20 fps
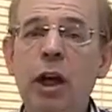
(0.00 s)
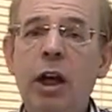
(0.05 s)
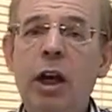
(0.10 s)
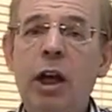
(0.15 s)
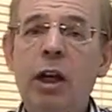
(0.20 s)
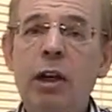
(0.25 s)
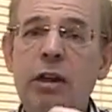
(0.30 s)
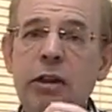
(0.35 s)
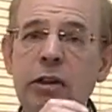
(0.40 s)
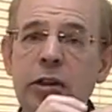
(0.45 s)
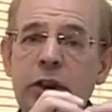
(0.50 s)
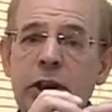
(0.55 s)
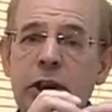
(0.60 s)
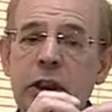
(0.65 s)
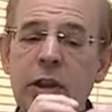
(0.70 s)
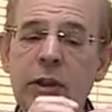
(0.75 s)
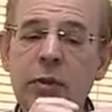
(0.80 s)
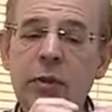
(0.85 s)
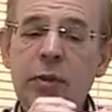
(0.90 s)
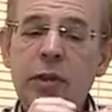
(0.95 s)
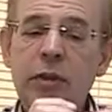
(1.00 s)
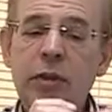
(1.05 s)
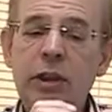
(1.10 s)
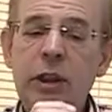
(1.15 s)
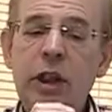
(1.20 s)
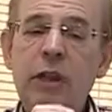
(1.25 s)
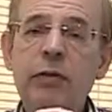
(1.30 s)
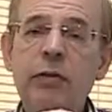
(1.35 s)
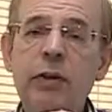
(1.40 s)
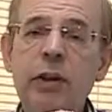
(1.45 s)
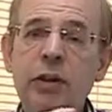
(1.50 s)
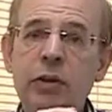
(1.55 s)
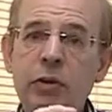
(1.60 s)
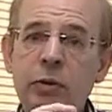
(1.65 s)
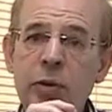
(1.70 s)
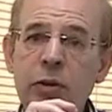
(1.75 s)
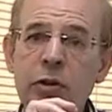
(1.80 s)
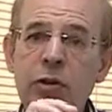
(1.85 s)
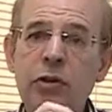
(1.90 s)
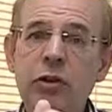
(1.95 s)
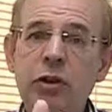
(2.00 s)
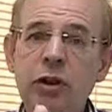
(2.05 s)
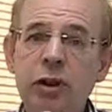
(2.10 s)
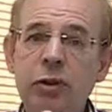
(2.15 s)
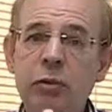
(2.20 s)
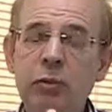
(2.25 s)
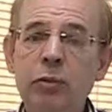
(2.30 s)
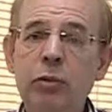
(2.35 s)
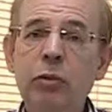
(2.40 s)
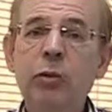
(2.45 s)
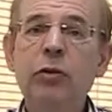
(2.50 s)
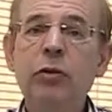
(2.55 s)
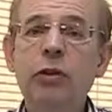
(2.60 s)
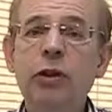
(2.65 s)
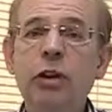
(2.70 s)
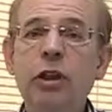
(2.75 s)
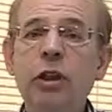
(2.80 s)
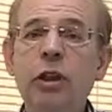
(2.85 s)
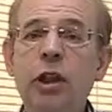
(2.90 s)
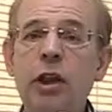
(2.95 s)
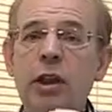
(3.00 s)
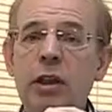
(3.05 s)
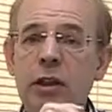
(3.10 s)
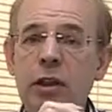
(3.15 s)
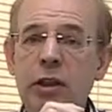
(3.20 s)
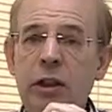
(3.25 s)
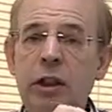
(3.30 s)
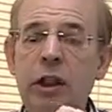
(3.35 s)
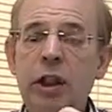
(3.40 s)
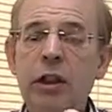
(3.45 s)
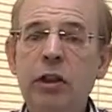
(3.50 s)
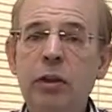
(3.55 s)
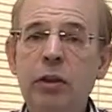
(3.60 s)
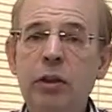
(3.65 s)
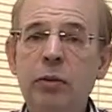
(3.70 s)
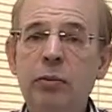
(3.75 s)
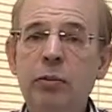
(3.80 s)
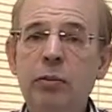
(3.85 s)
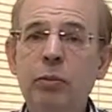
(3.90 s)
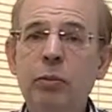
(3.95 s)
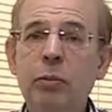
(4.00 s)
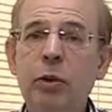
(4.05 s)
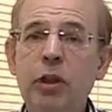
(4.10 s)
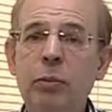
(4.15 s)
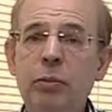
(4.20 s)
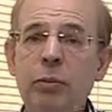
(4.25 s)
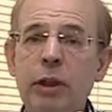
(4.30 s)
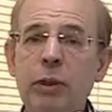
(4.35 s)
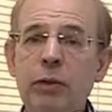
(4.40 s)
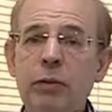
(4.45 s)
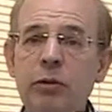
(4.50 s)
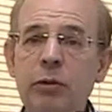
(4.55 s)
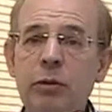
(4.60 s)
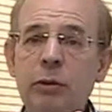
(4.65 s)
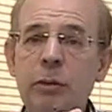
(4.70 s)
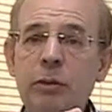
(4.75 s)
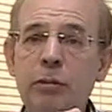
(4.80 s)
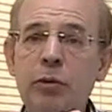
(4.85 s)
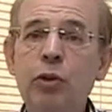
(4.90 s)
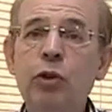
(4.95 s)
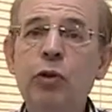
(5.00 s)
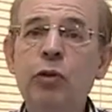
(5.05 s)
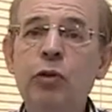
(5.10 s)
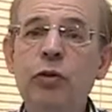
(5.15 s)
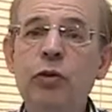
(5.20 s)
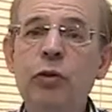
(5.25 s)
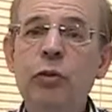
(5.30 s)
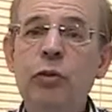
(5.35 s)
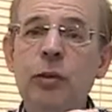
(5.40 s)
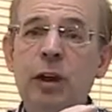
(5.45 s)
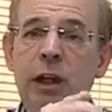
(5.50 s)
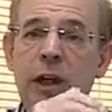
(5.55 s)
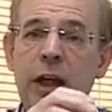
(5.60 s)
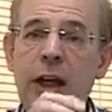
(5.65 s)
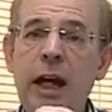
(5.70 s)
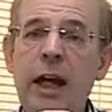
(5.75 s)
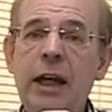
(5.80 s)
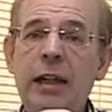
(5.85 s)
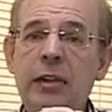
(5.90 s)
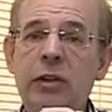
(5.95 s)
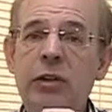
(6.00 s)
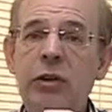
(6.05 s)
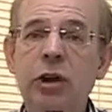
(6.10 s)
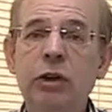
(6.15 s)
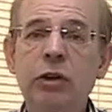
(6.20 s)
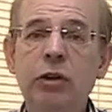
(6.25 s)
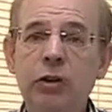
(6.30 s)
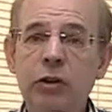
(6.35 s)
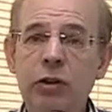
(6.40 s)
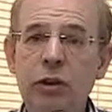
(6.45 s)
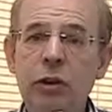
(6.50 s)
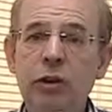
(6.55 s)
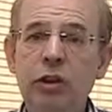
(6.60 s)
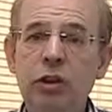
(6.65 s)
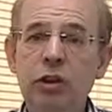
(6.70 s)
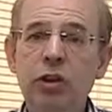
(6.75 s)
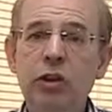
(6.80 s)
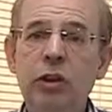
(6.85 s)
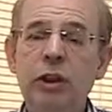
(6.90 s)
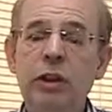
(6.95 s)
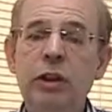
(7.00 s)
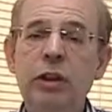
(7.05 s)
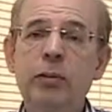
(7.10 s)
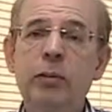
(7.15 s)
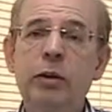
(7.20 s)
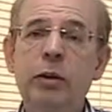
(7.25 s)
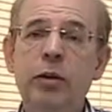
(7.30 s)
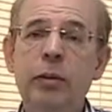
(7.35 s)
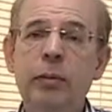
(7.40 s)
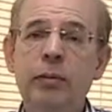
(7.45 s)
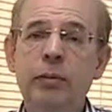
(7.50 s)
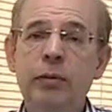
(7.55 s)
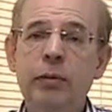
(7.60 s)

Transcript: and generally with gate valves, once they're moving, they carry on being able to be moved by hand, and you don't need a tool anymore.